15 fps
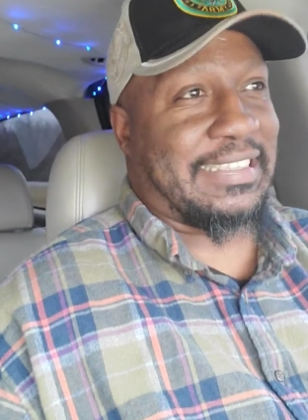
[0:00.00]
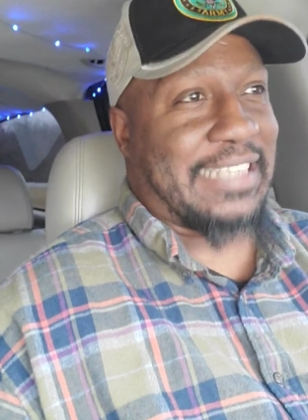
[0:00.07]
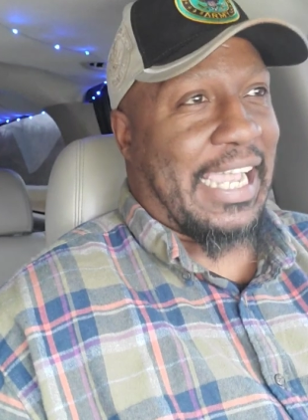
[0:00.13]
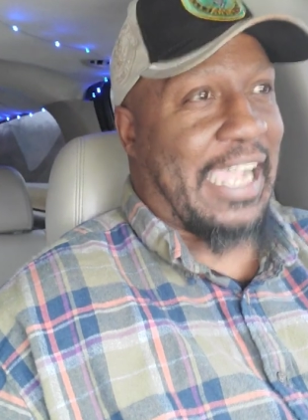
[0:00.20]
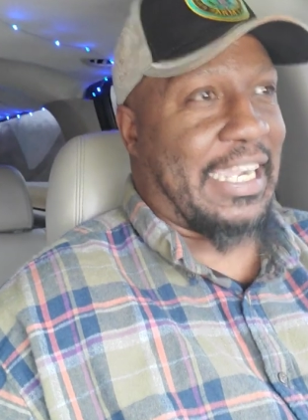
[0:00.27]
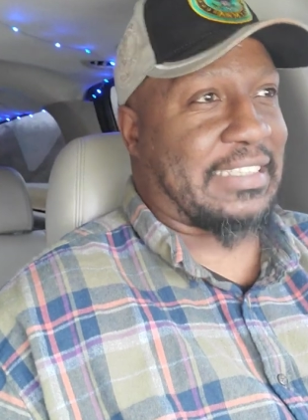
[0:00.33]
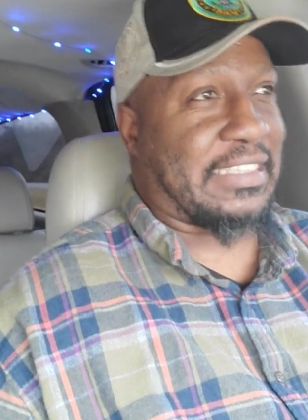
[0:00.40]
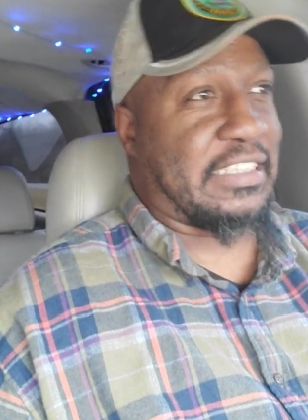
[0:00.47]

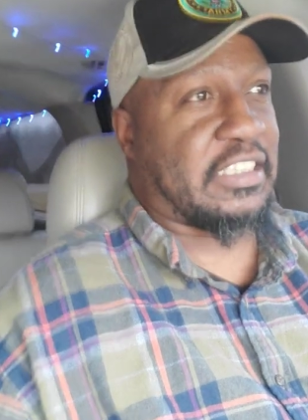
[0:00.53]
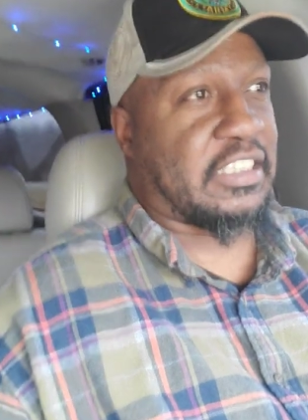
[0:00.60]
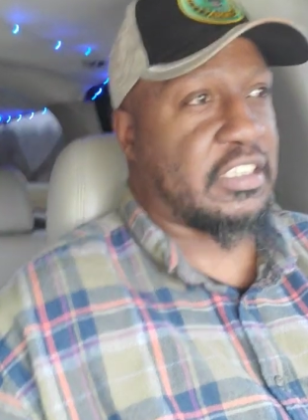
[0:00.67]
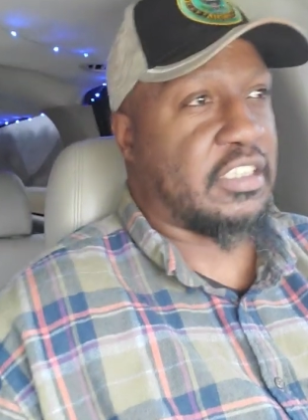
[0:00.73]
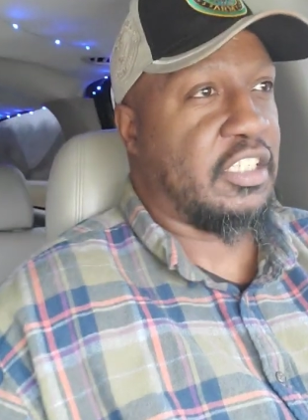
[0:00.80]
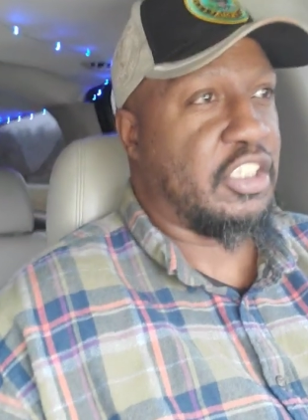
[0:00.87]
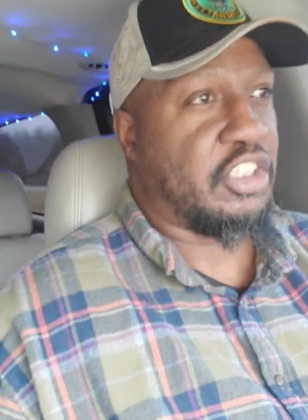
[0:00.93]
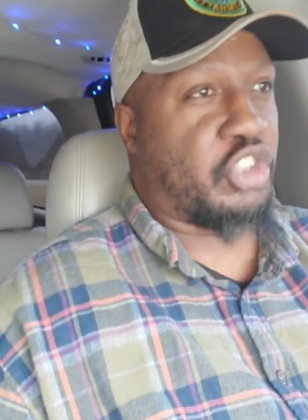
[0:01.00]
taxes
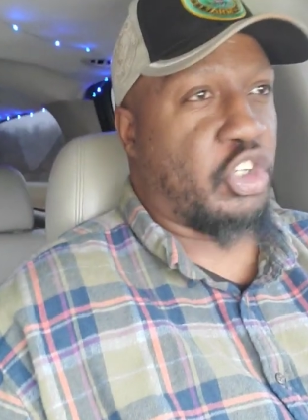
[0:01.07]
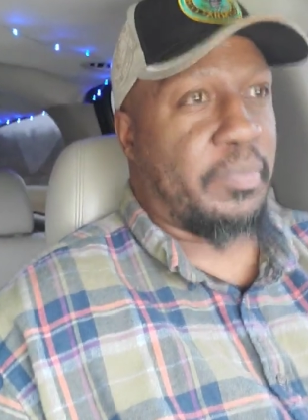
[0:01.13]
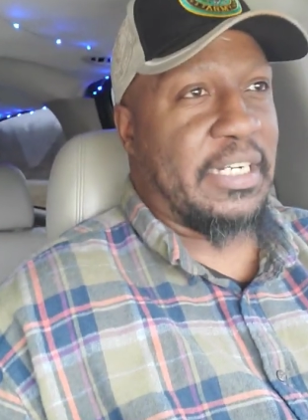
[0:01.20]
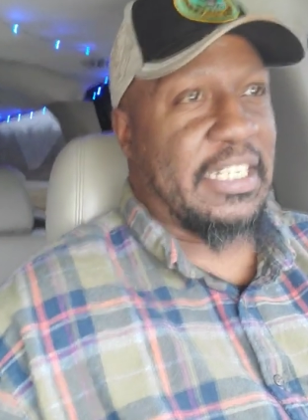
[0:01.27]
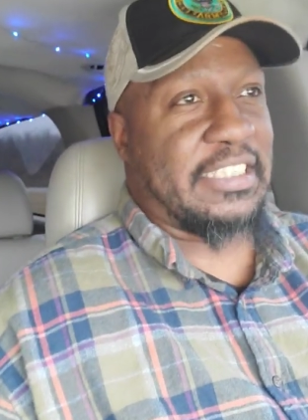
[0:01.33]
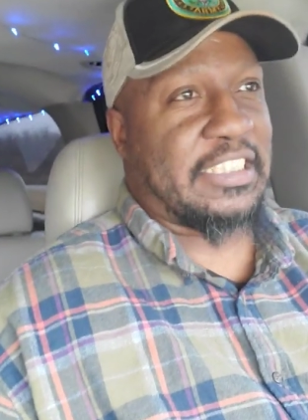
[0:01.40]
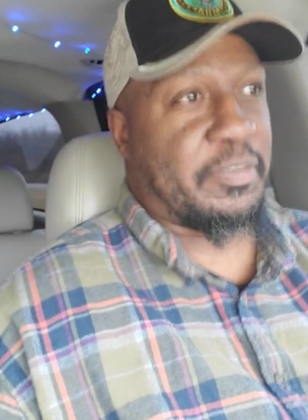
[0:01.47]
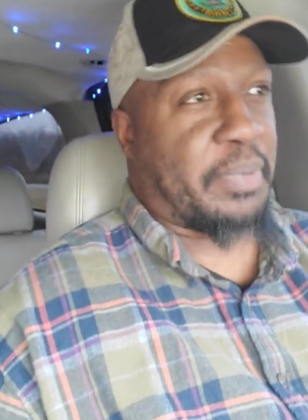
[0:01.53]
to a
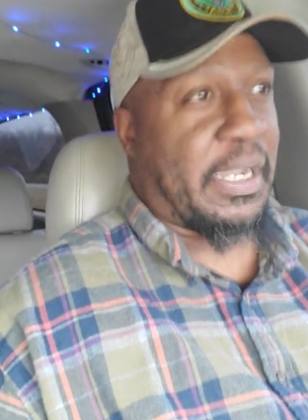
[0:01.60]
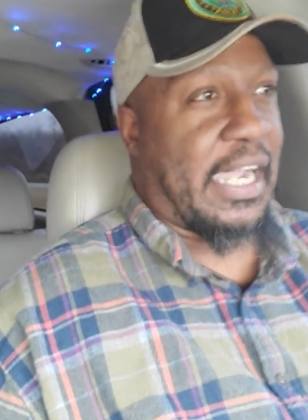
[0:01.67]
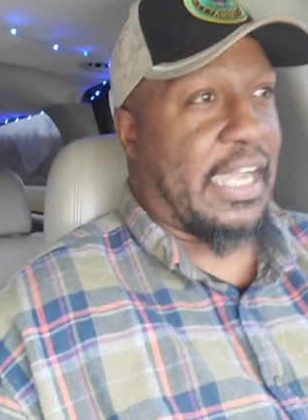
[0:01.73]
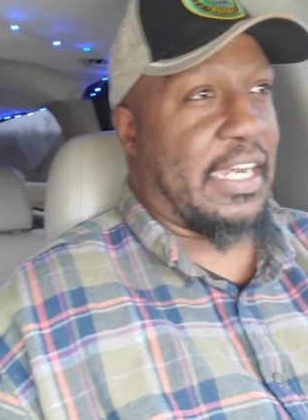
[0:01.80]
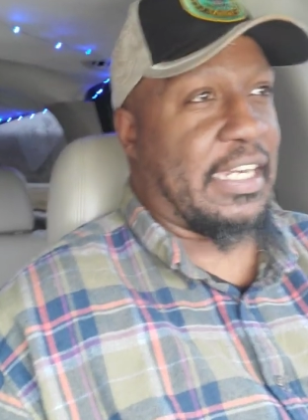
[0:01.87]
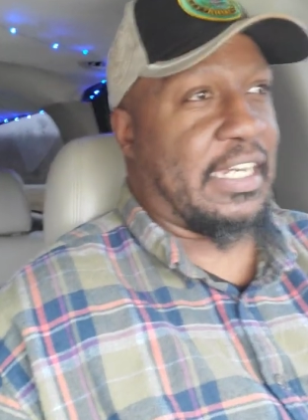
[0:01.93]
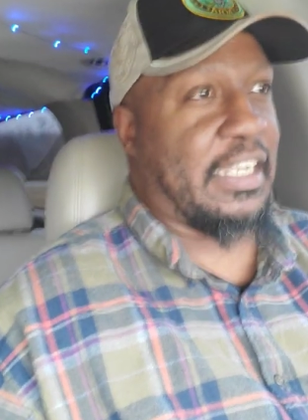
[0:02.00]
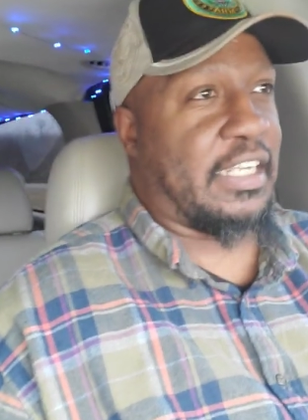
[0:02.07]

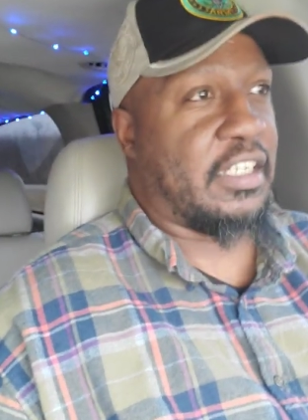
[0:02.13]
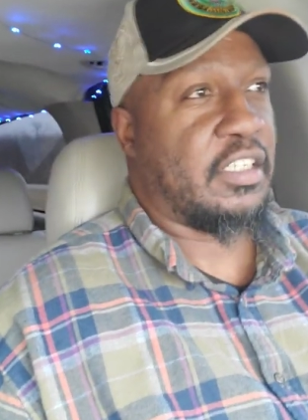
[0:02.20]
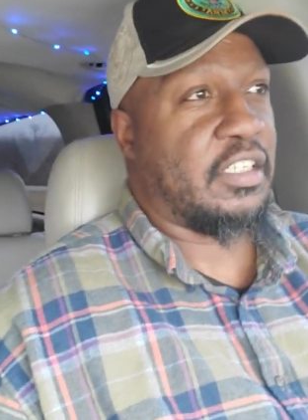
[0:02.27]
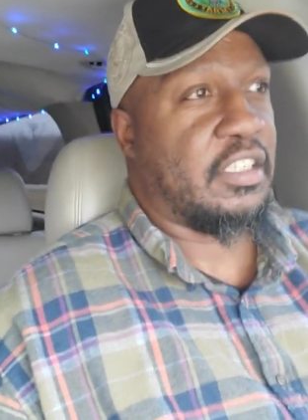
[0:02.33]
municipality.